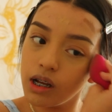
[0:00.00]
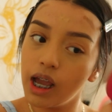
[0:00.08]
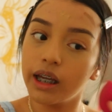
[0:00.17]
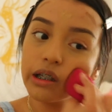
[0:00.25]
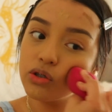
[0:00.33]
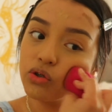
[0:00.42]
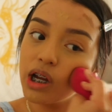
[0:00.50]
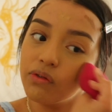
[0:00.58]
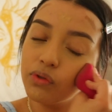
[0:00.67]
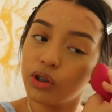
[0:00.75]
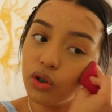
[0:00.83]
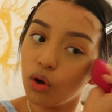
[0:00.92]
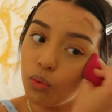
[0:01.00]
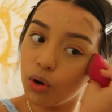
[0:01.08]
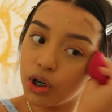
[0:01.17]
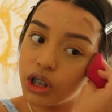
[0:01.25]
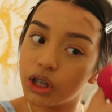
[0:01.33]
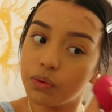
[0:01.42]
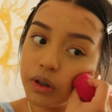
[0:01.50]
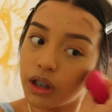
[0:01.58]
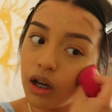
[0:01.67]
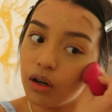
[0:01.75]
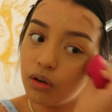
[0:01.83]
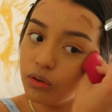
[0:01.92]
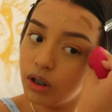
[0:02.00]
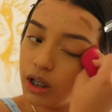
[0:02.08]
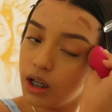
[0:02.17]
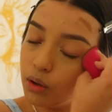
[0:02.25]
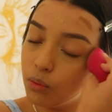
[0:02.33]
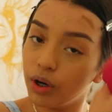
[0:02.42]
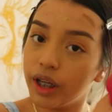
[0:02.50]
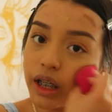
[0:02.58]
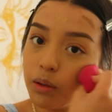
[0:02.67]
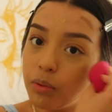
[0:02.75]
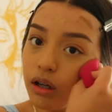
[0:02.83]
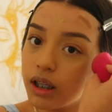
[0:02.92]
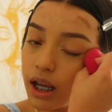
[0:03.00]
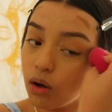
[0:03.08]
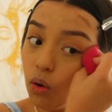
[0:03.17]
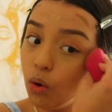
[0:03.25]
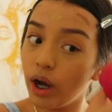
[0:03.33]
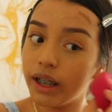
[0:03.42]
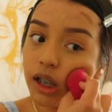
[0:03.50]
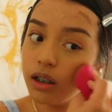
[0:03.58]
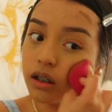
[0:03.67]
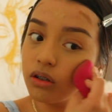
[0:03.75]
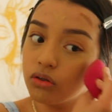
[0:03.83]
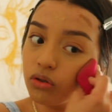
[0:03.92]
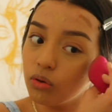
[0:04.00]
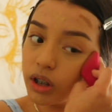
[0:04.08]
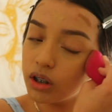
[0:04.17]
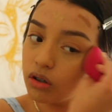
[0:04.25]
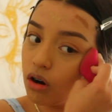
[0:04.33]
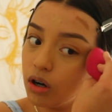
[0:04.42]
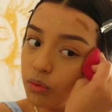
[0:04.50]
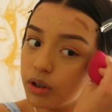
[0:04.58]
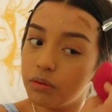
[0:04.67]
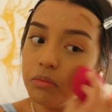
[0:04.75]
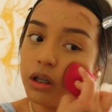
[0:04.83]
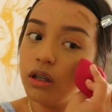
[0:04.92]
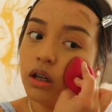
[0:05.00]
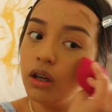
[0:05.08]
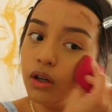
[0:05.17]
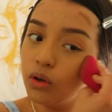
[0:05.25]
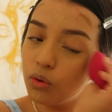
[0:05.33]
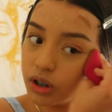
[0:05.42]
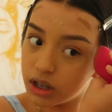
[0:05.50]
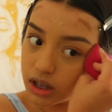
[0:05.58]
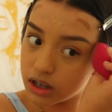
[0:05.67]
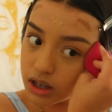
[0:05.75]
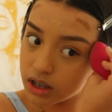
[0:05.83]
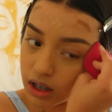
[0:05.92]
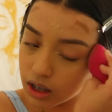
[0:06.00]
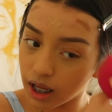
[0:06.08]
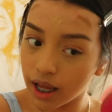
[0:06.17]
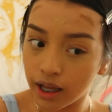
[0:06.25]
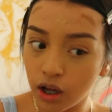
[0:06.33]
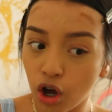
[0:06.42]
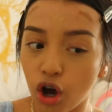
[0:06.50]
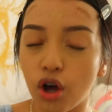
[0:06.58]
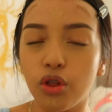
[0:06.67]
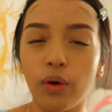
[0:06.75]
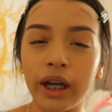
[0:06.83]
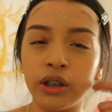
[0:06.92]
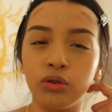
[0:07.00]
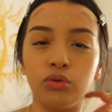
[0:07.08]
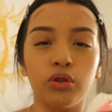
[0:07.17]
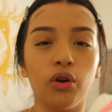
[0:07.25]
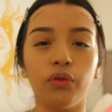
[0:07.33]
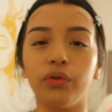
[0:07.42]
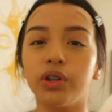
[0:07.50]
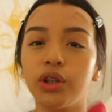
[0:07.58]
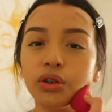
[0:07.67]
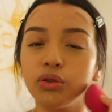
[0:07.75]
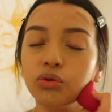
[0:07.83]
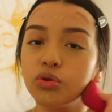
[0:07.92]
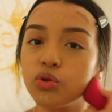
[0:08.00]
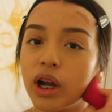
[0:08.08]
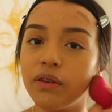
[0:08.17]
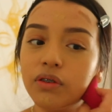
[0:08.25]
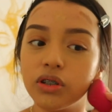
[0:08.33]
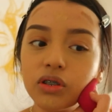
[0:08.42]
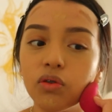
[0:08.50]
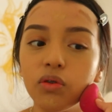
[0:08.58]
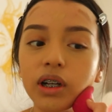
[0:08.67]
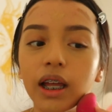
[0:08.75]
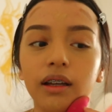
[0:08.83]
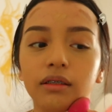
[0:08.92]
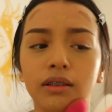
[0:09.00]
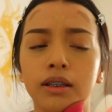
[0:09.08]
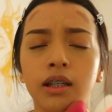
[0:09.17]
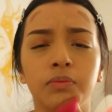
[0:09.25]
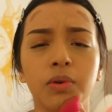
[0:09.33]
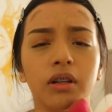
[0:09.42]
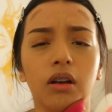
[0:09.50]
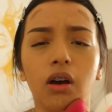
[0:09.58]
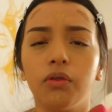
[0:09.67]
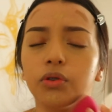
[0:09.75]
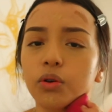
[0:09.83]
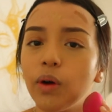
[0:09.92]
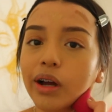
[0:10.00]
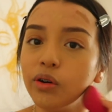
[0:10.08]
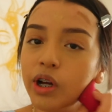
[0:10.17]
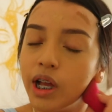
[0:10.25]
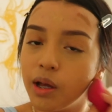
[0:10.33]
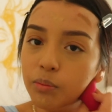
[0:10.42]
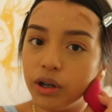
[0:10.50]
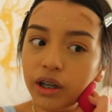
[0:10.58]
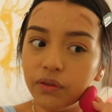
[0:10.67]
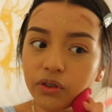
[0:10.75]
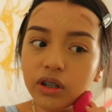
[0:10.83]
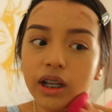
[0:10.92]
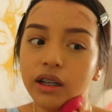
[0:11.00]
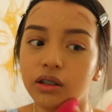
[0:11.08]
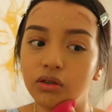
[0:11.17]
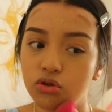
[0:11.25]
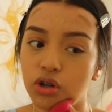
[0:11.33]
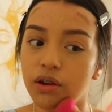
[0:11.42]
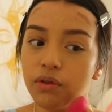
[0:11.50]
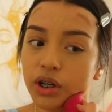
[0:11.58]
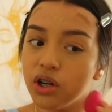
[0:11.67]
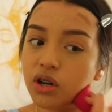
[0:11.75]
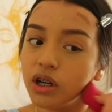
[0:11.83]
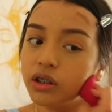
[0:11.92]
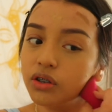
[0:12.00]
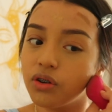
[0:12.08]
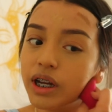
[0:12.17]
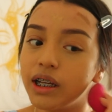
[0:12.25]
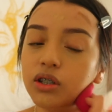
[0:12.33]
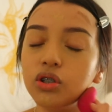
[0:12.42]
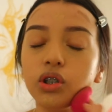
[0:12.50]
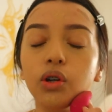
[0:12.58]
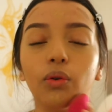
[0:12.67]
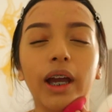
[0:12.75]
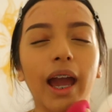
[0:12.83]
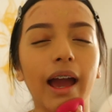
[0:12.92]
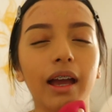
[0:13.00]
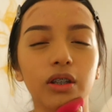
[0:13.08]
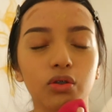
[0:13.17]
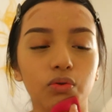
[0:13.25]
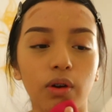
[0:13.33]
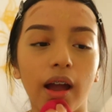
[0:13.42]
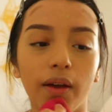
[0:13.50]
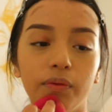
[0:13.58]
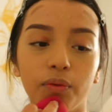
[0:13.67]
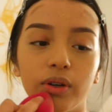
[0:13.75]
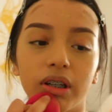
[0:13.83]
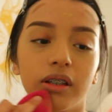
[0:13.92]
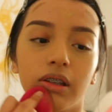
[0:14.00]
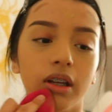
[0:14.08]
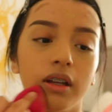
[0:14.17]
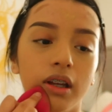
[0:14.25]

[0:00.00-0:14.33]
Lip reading: I can drive with no worries, without worrying about, like, oh, I need an adult in the car with me, or this and that. Although I do know for the new drivers, or, like, this has been a law for a while, but if you're, like, a new driver and you're underage, you can't drive with